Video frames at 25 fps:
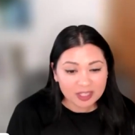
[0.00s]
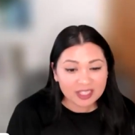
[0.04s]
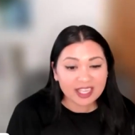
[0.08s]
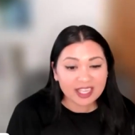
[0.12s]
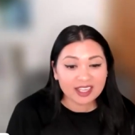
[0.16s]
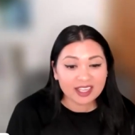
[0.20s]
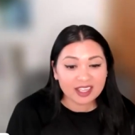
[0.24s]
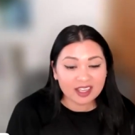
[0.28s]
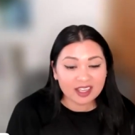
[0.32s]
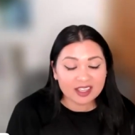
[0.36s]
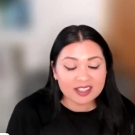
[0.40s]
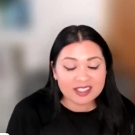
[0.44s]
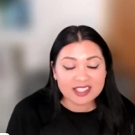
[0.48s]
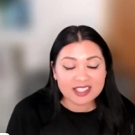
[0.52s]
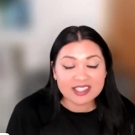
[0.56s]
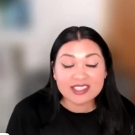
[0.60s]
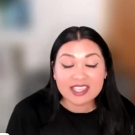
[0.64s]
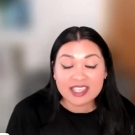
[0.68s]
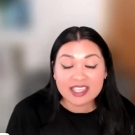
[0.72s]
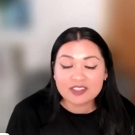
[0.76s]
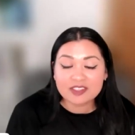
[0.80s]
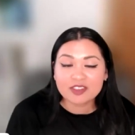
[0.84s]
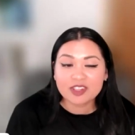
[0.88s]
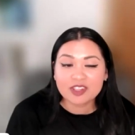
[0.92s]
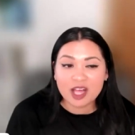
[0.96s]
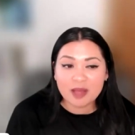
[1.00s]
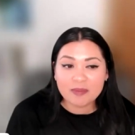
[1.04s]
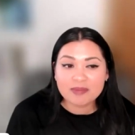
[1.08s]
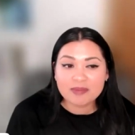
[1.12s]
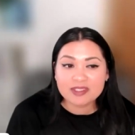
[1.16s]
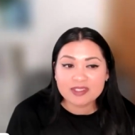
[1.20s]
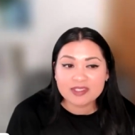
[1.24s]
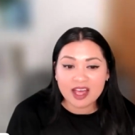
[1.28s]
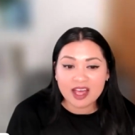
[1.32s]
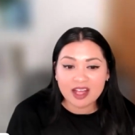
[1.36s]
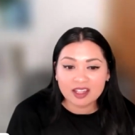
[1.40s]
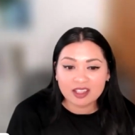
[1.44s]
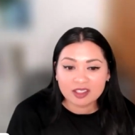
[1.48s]
like a successful
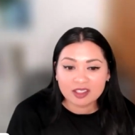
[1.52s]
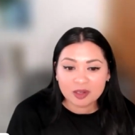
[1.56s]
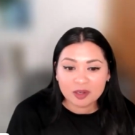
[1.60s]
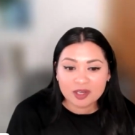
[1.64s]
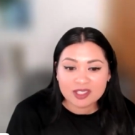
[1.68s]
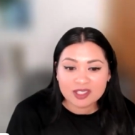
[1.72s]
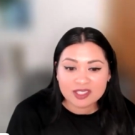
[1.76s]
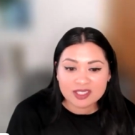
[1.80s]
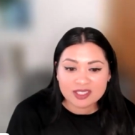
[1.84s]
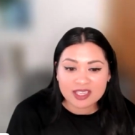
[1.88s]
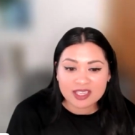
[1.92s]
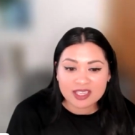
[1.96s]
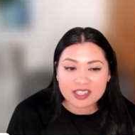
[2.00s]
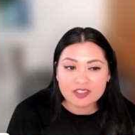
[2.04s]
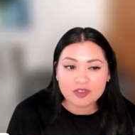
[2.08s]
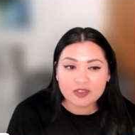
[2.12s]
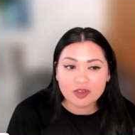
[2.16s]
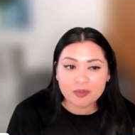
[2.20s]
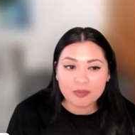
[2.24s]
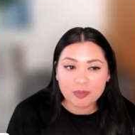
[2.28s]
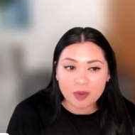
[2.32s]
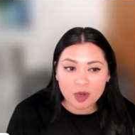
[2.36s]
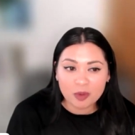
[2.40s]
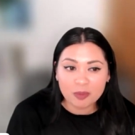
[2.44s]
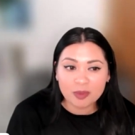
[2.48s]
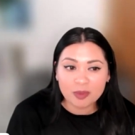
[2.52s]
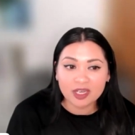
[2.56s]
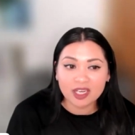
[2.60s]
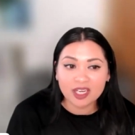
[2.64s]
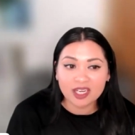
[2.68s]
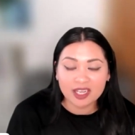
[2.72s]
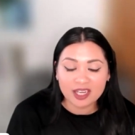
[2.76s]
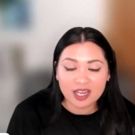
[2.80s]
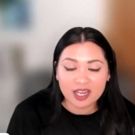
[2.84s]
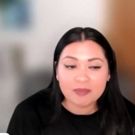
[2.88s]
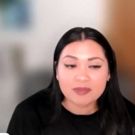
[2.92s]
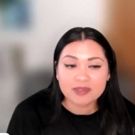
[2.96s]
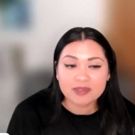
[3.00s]
upsell or a successful moment in
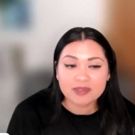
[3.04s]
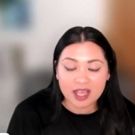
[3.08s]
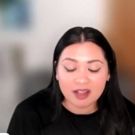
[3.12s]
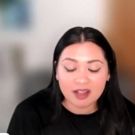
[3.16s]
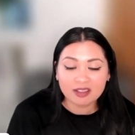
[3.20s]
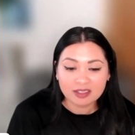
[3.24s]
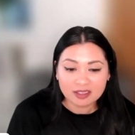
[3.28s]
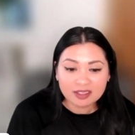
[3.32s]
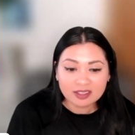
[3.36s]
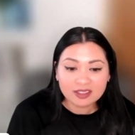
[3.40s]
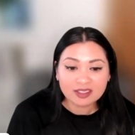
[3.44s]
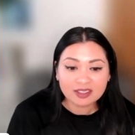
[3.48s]
an upsell?